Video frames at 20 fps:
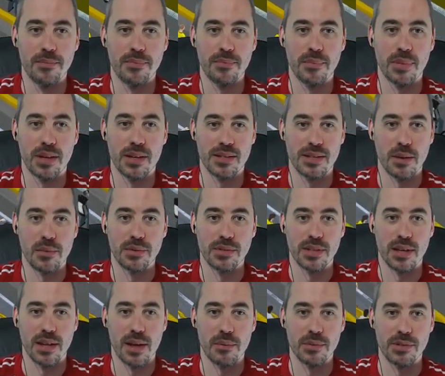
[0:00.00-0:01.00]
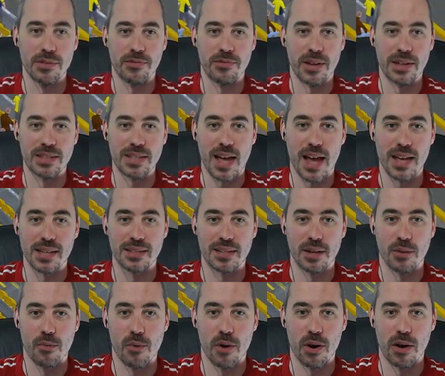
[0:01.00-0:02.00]
Because that was that was
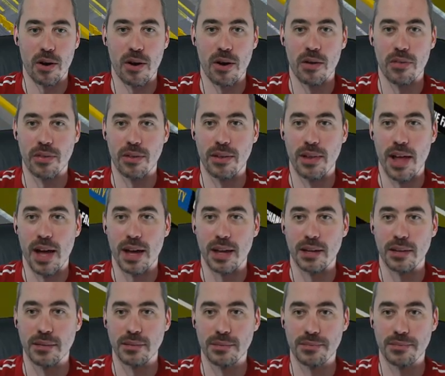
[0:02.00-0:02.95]
fantastic work on the line.